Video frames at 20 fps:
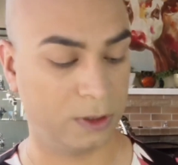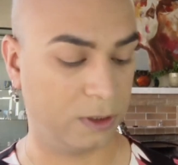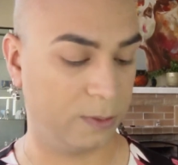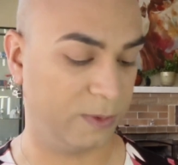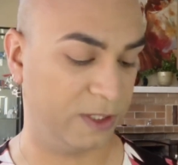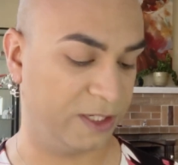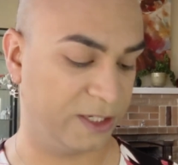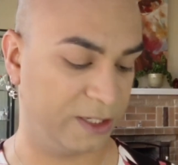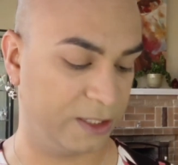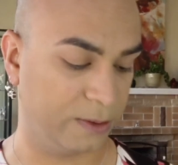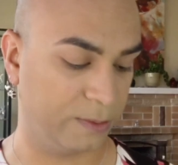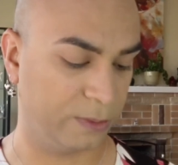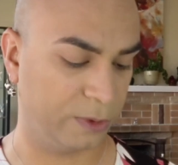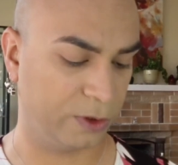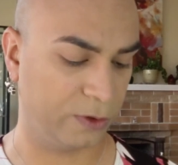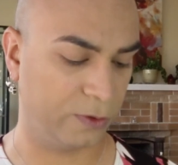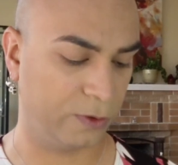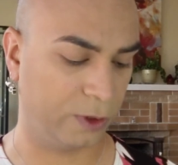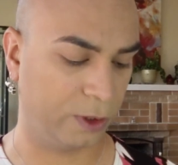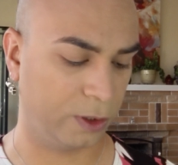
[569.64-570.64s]
and this is the
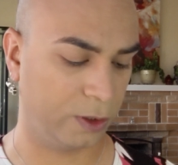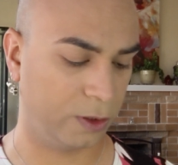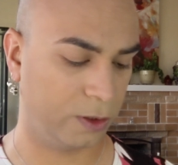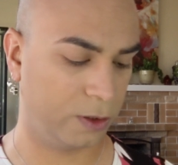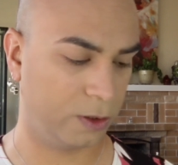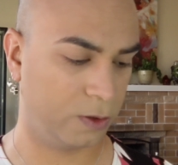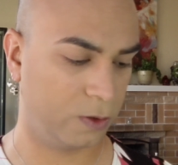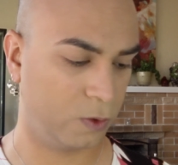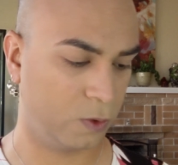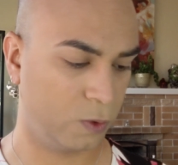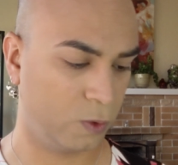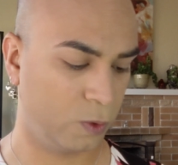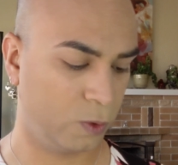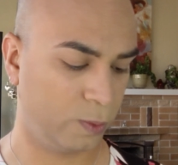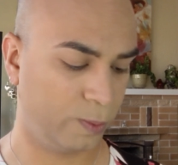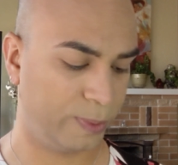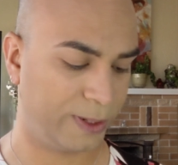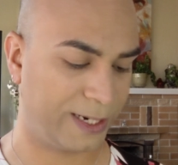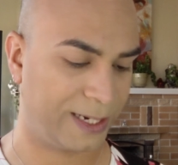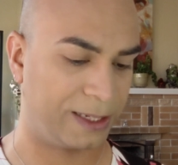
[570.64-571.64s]

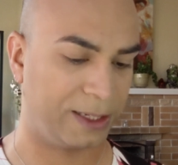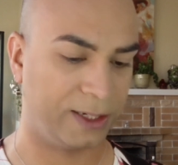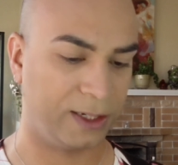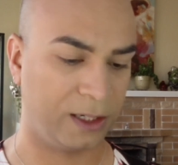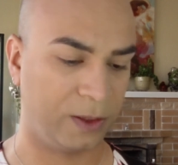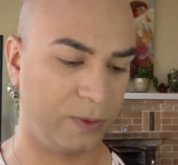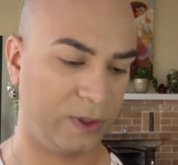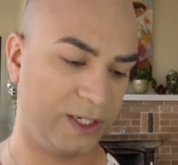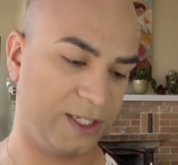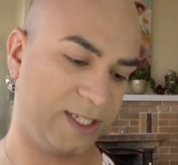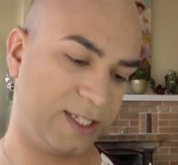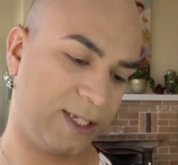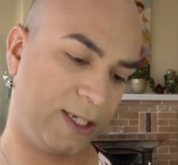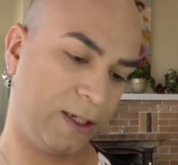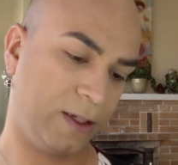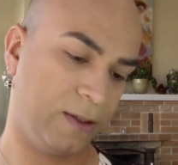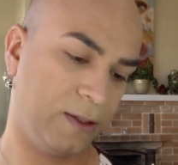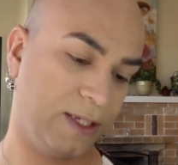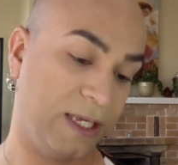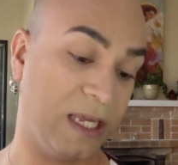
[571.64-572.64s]
Morocco palette, I want to
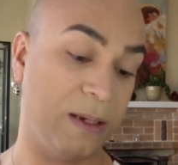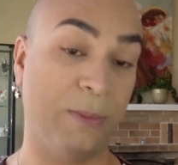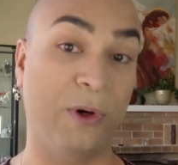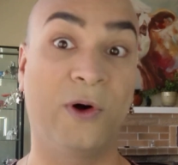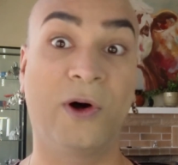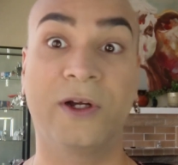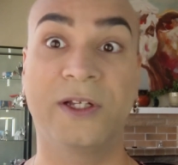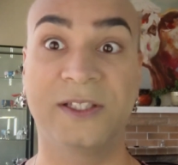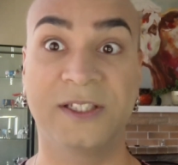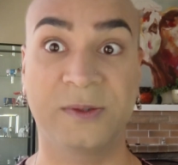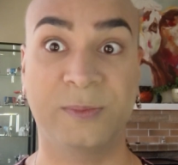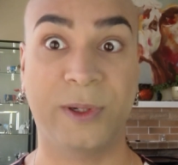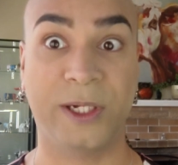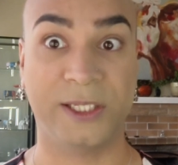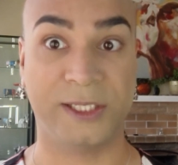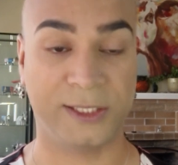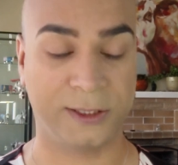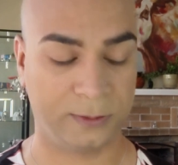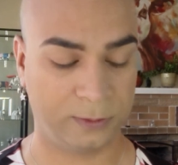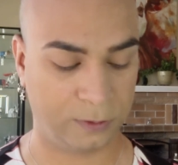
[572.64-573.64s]
say. Yeah, Moroccan
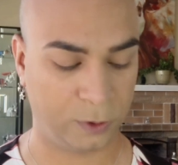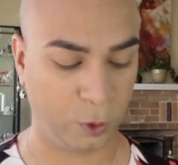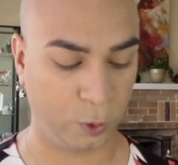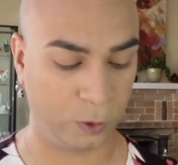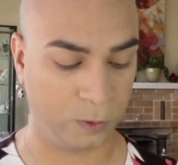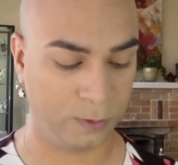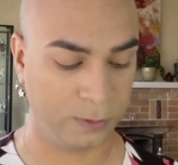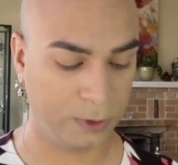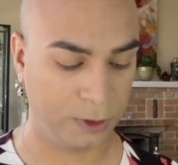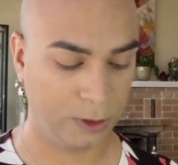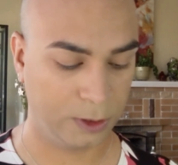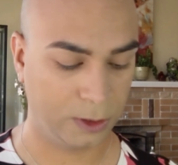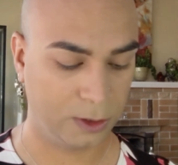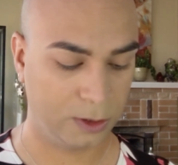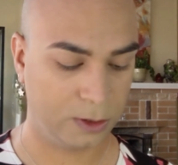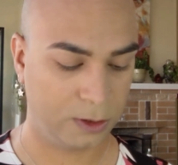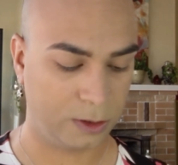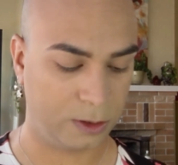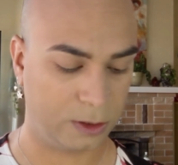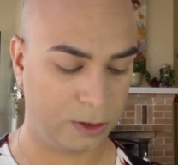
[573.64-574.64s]
Spice. Cool.
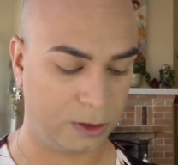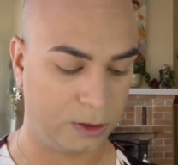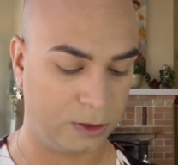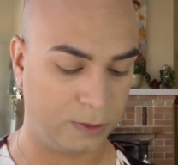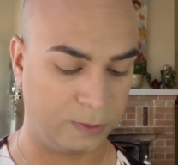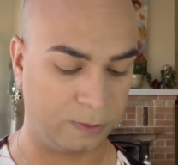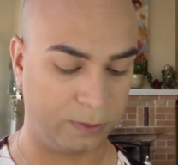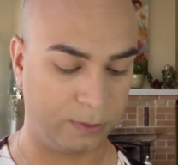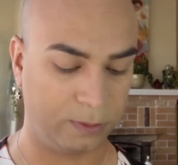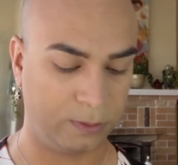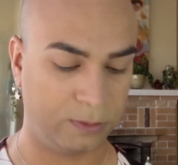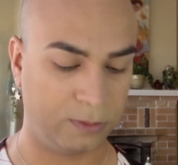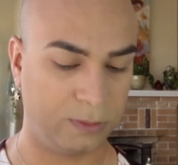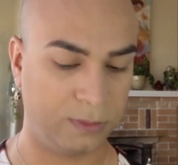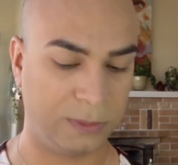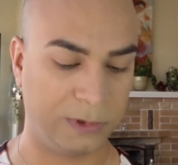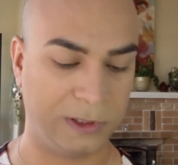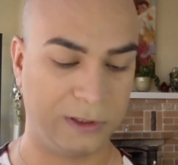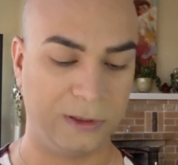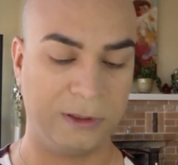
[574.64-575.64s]

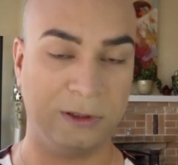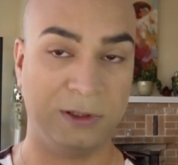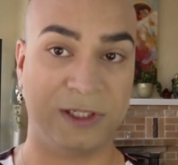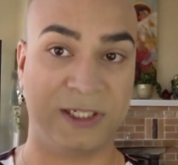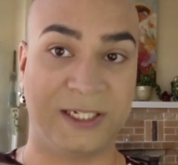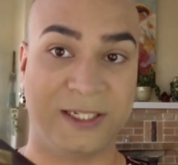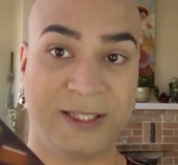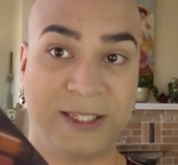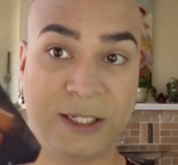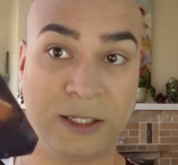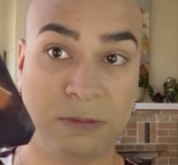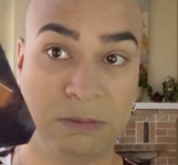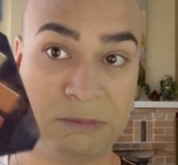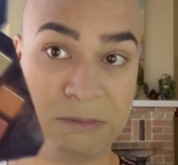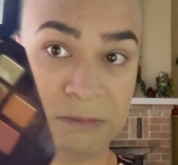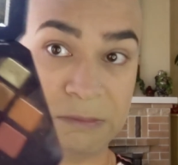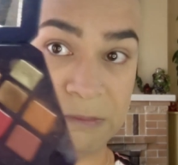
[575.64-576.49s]
It looks like that.